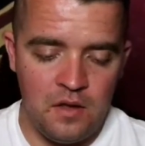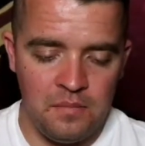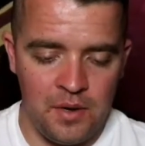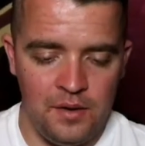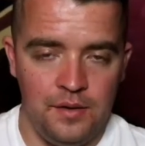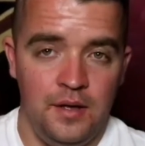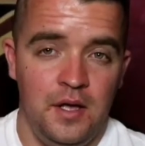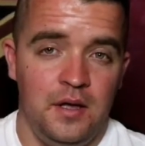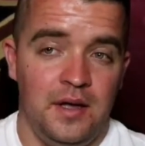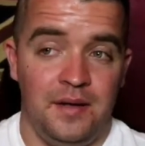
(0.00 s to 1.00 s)
But
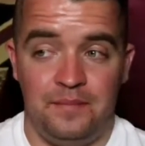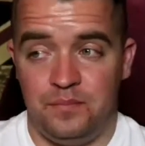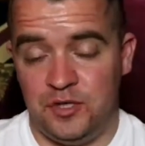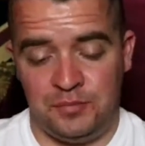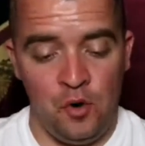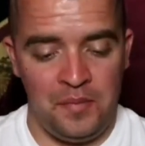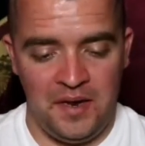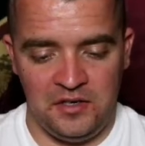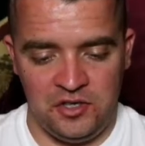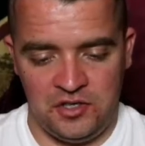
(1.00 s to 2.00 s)
sport
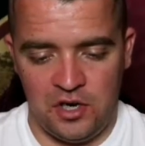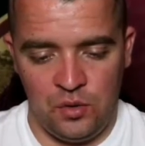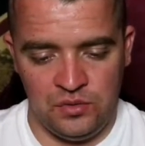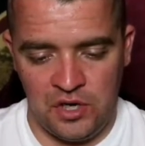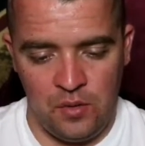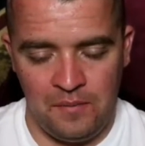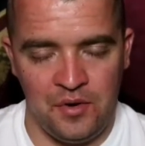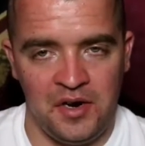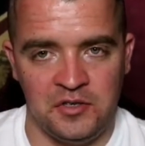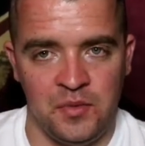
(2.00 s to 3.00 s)
being just so
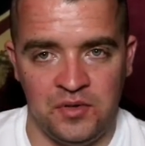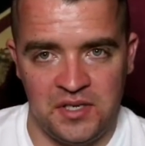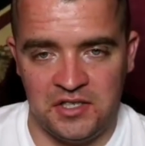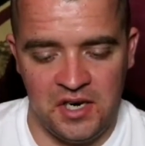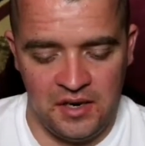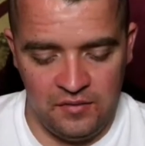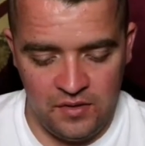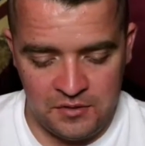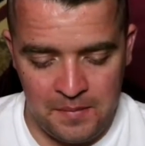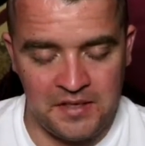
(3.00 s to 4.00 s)
unpredictable,
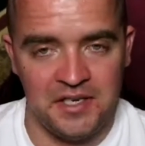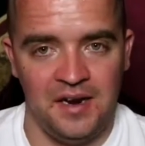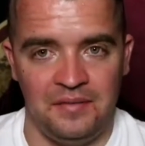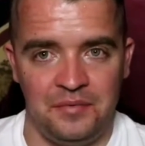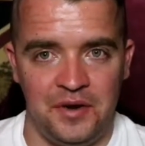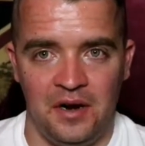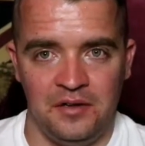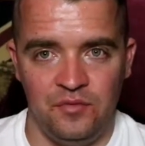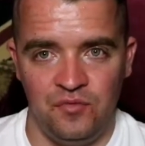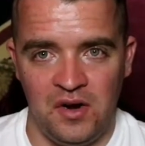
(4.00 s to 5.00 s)
it's mentally, you
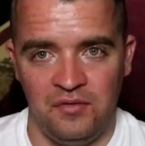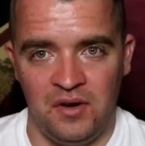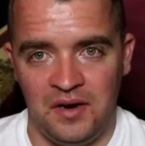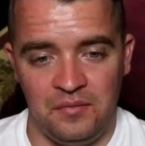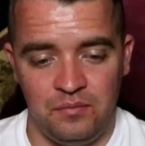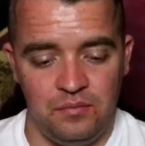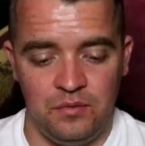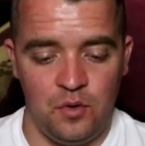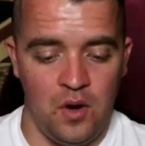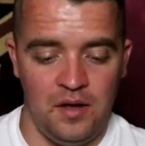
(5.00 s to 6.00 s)
know, really
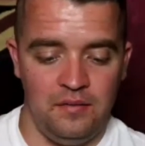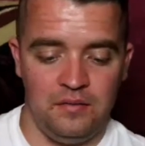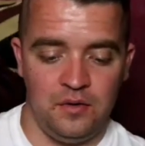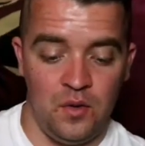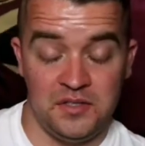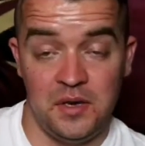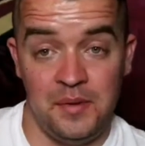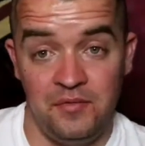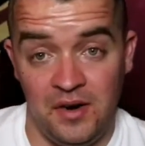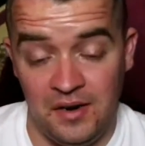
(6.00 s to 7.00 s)
quite
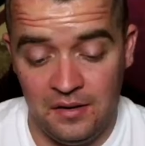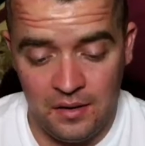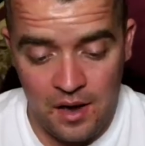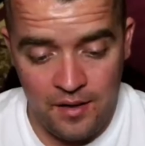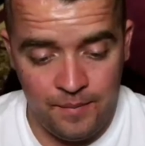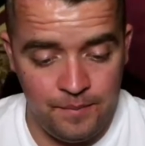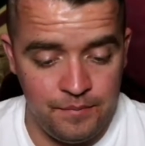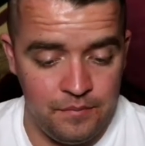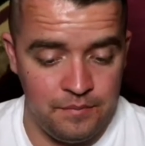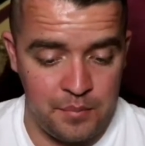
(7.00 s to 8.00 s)
something really.
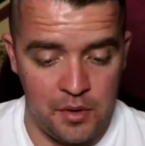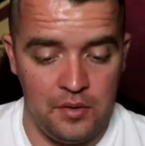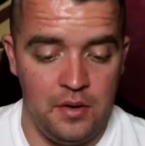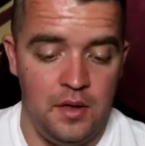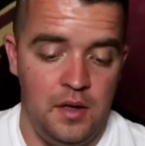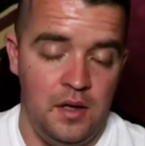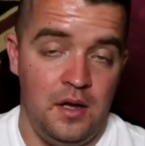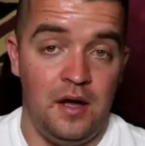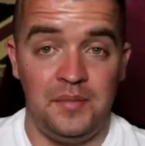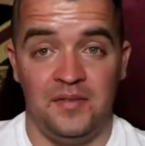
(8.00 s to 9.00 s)
But
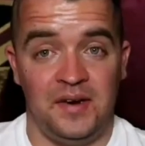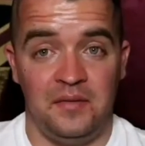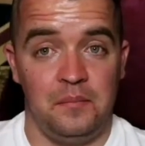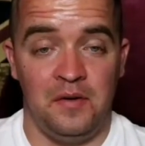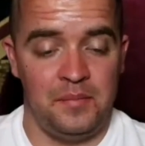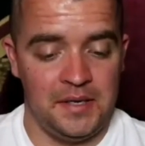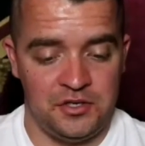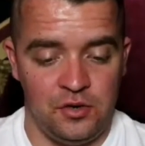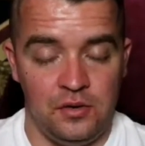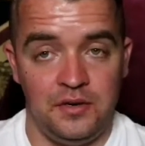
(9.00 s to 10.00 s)
I'm giving it my best
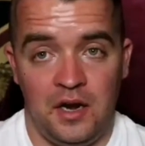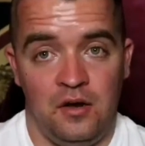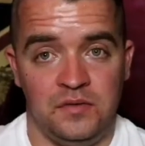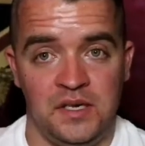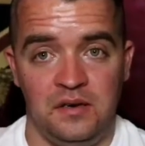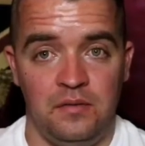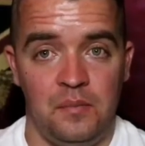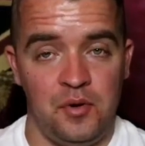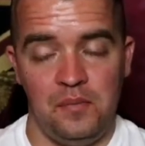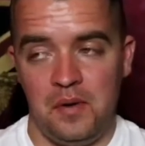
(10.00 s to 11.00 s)
shot. You know, obviously
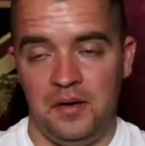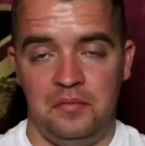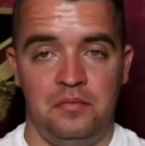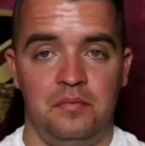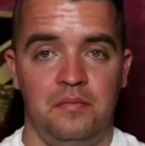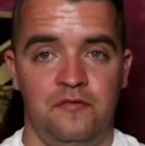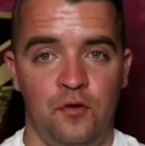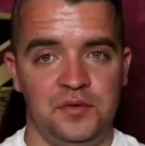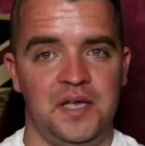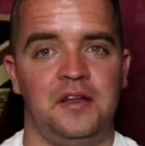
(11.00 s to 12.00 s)
I'm putting my
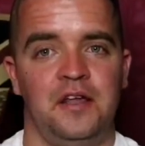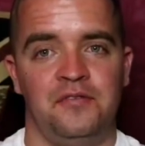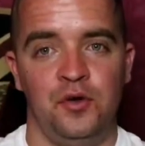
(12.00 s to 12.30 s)
thoughts out there for